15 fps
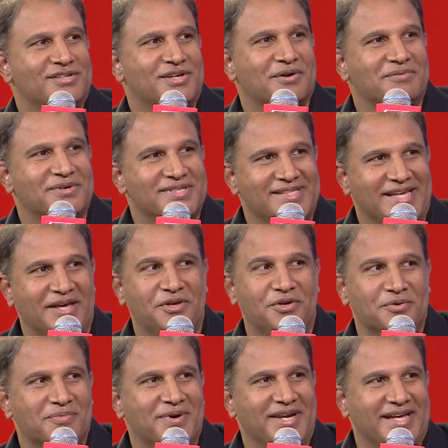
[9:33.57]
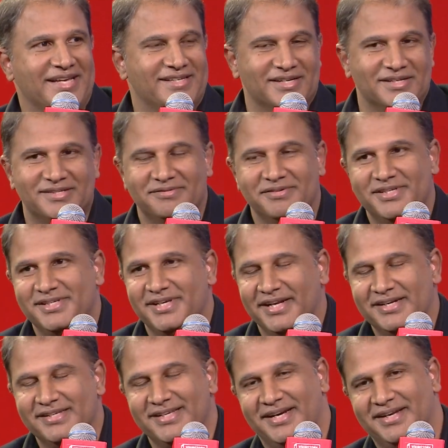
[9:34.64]
Now we say human agents, which
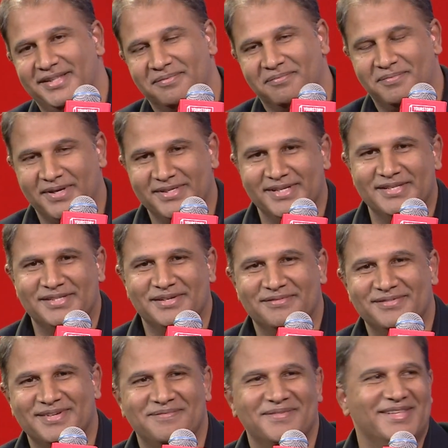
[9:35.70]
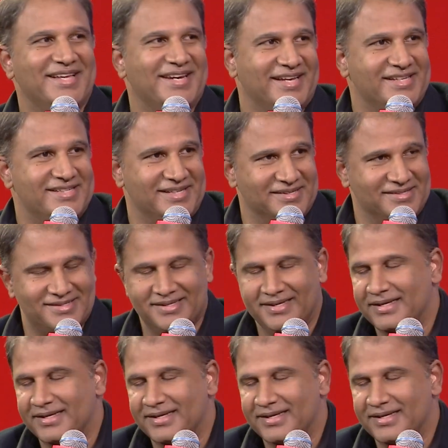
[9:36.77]
hints at the presence of some other agents.